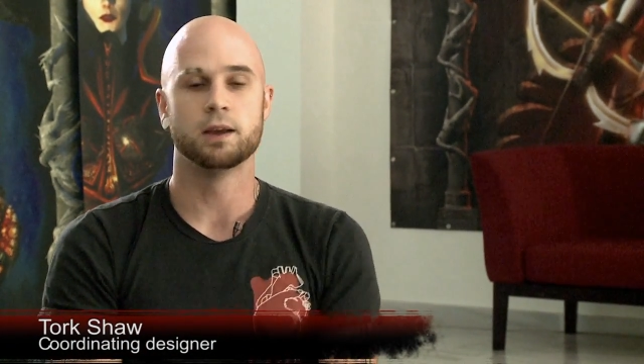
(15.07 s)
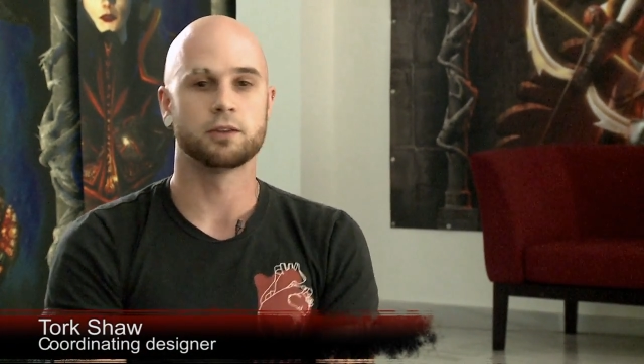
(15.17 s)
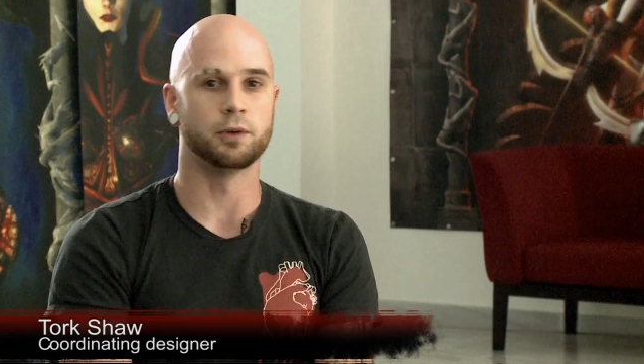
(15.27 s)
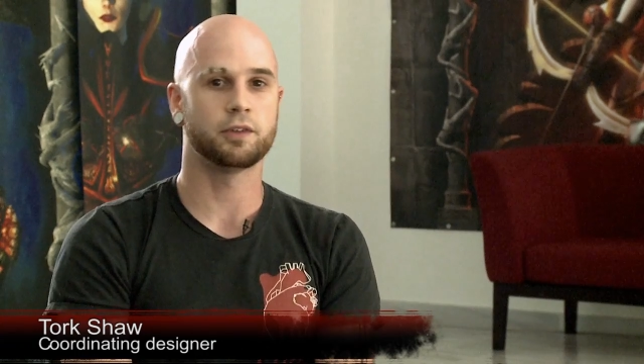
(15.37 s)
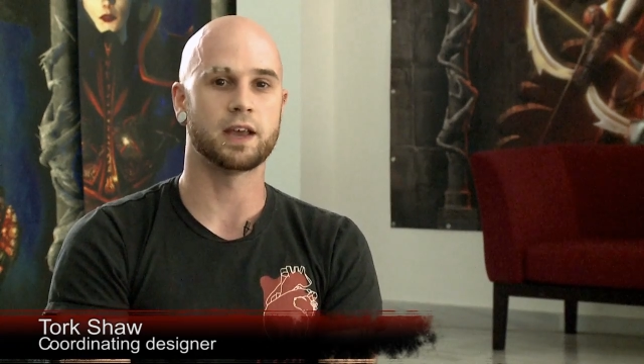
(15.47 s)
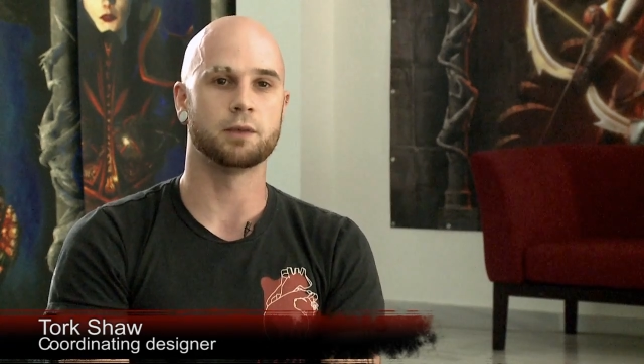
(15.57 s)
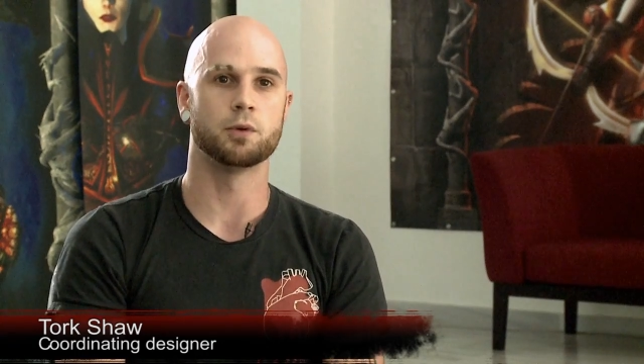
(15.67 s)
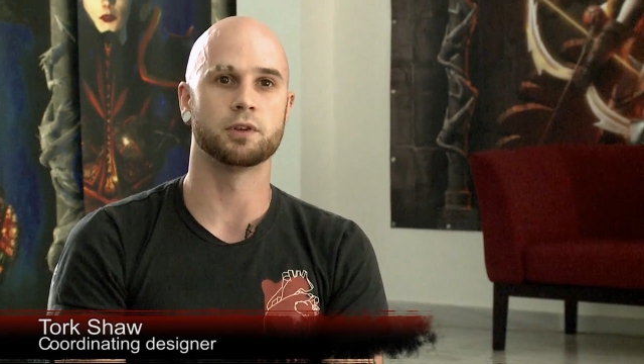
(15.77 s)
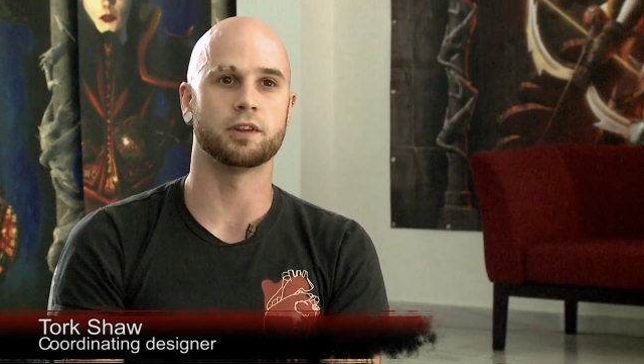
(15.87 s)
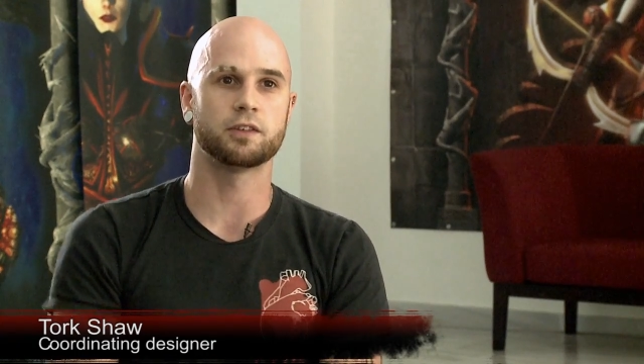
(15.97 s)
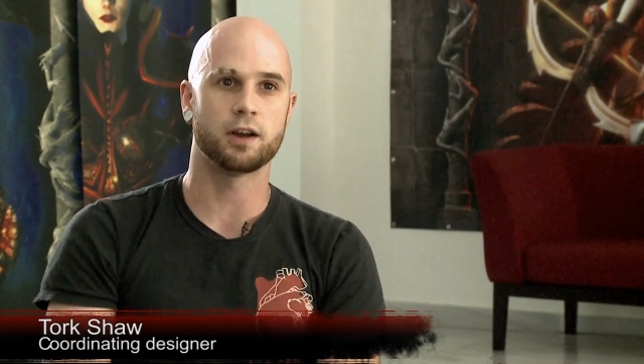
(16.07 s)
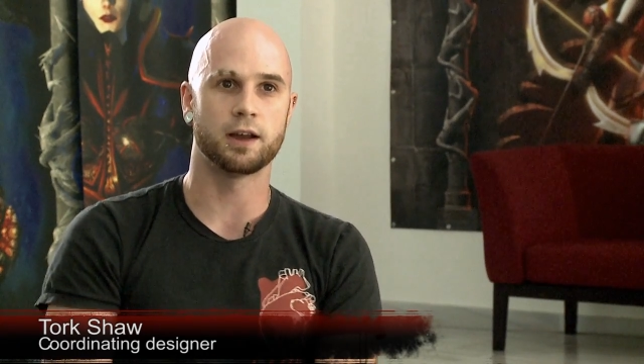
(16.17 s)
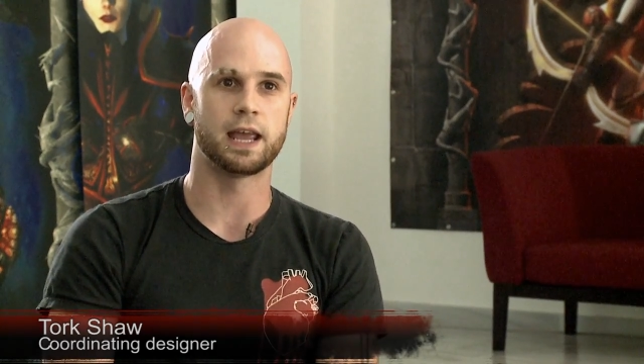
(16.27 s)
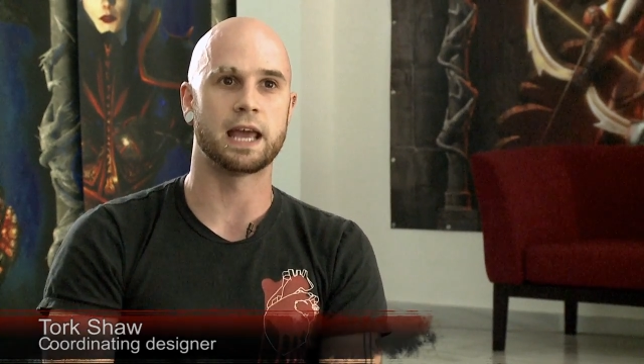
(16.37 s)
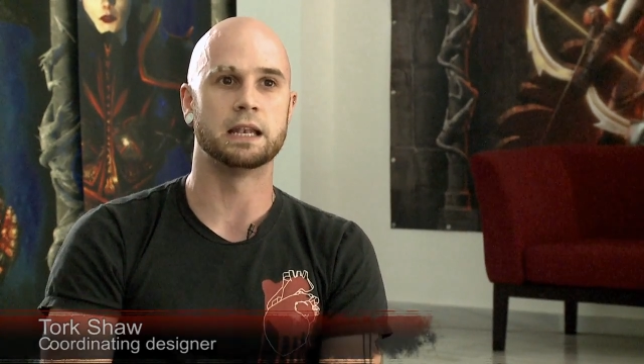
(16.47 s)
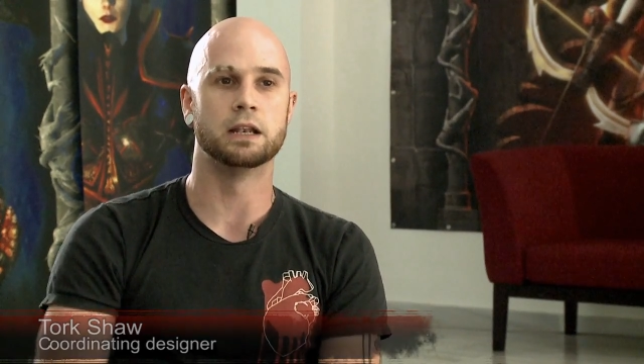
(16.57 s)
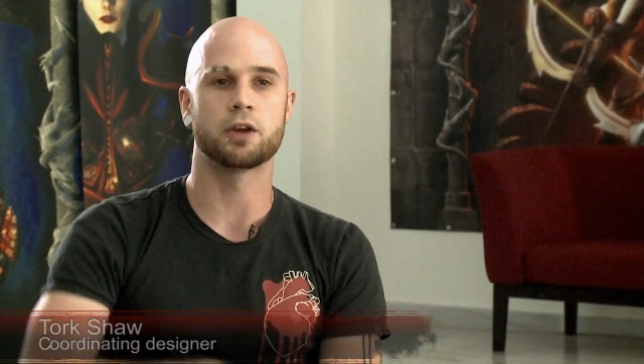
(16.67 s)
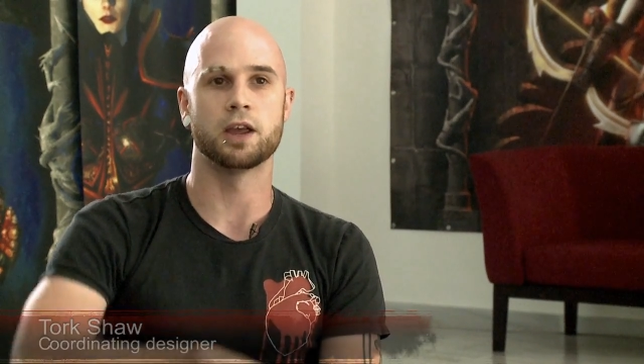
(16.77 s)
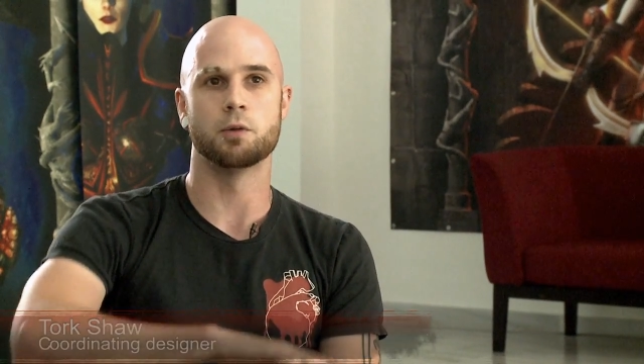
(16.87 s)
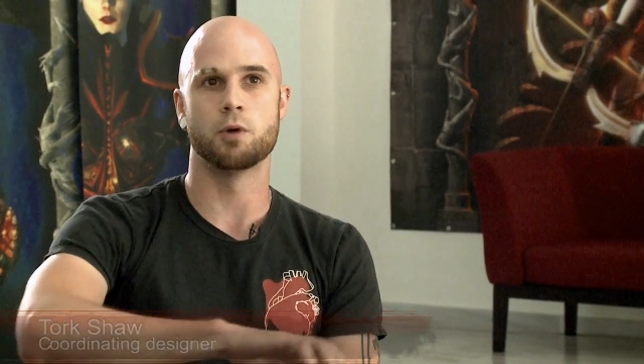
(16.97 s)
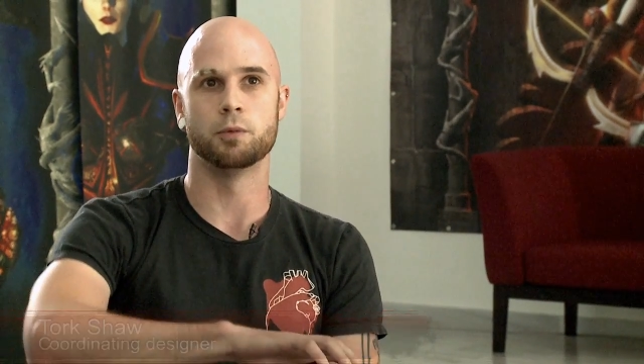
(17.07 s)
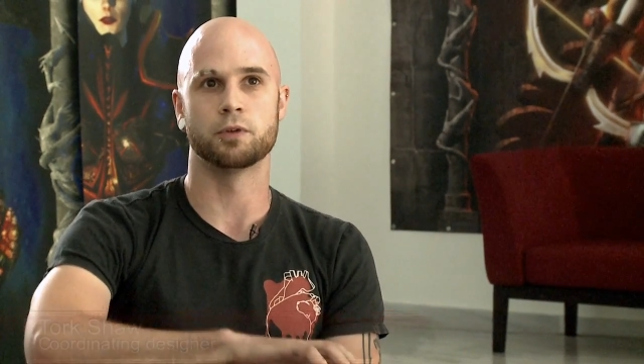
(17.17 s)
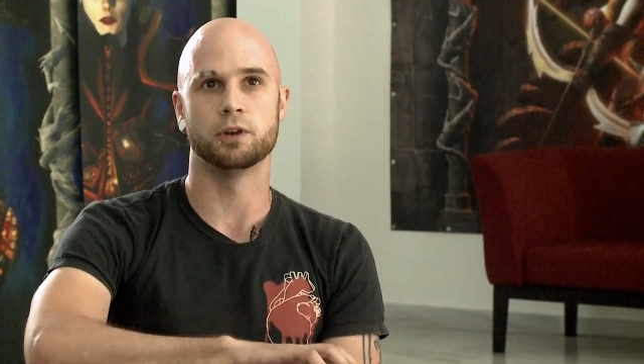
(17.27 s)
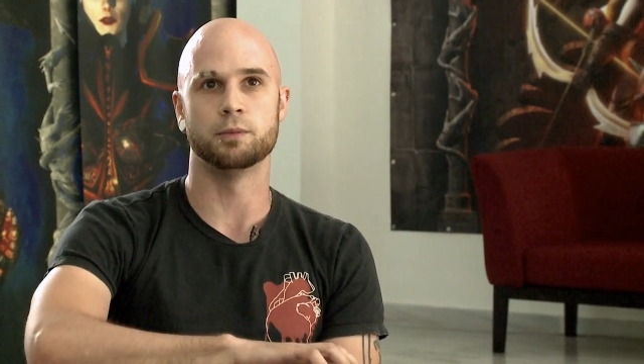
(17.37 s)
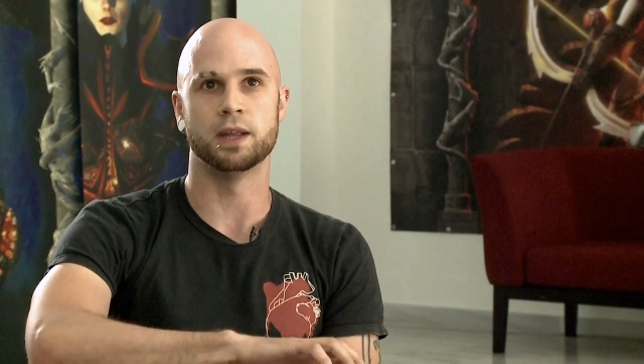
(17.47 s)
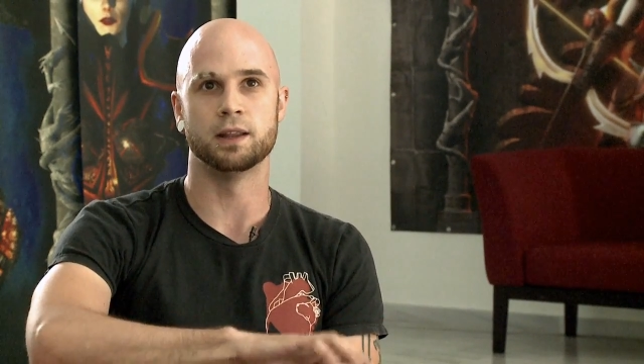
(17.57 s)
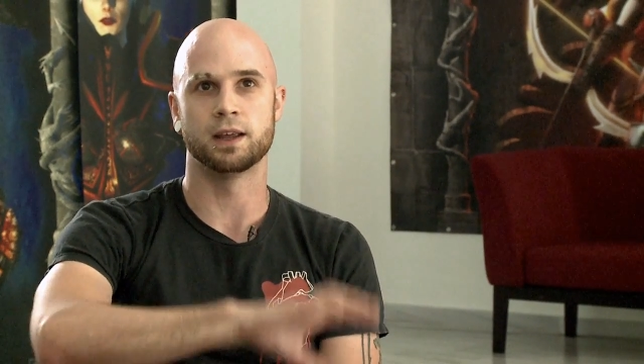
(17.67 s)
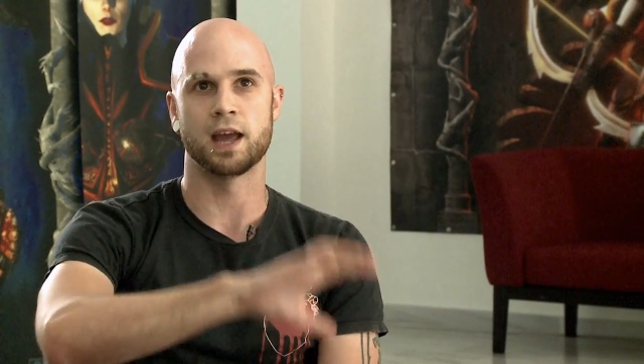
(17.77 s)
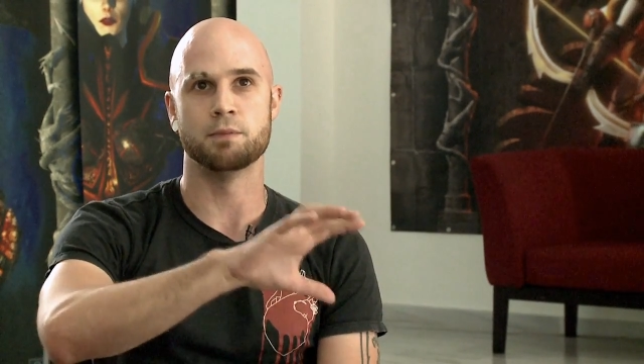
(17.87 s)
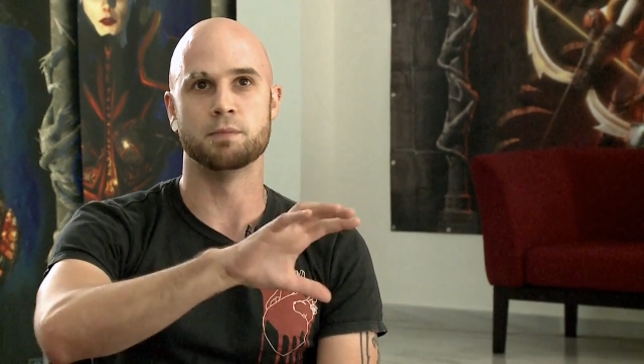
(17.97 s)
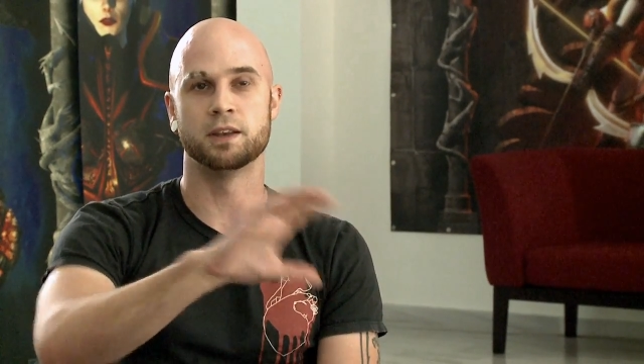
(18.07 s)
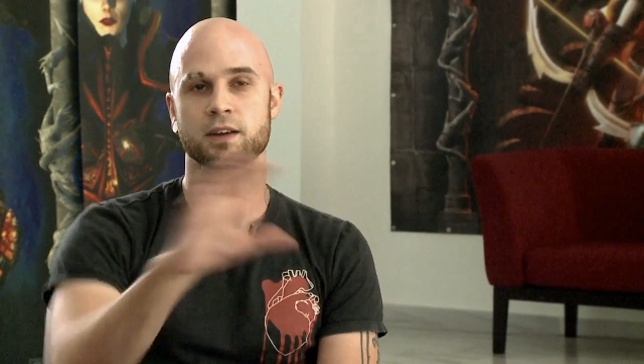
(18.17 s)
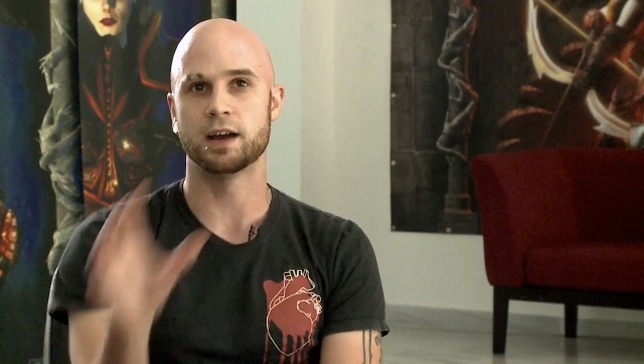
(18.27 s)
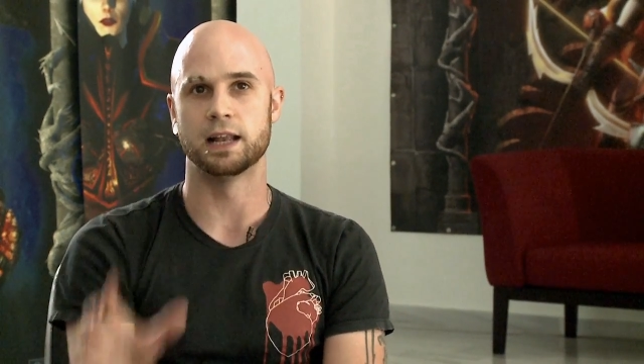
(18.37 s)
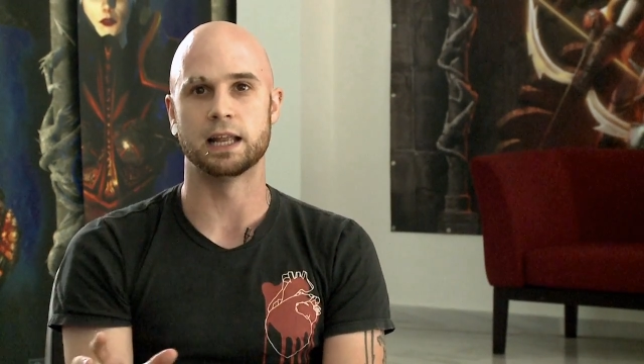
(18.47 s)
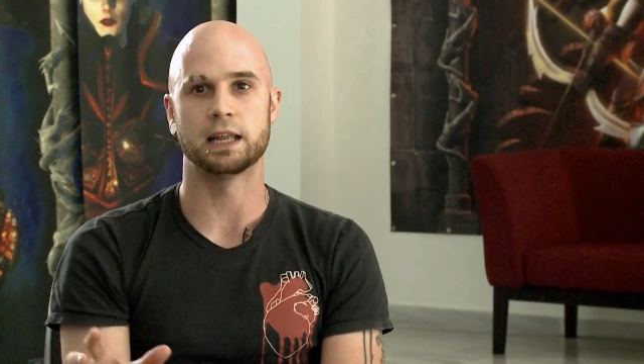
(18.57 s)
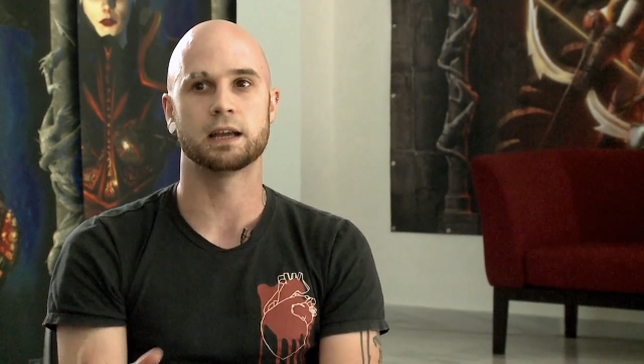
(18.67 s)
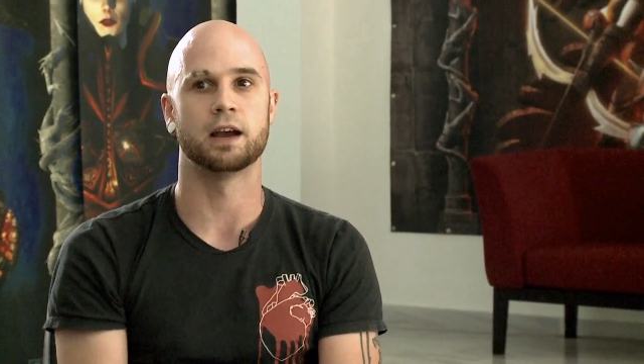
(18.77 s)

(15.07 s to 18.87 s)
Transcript: So instead we wanted to start again looking at what was going to be in the game entirely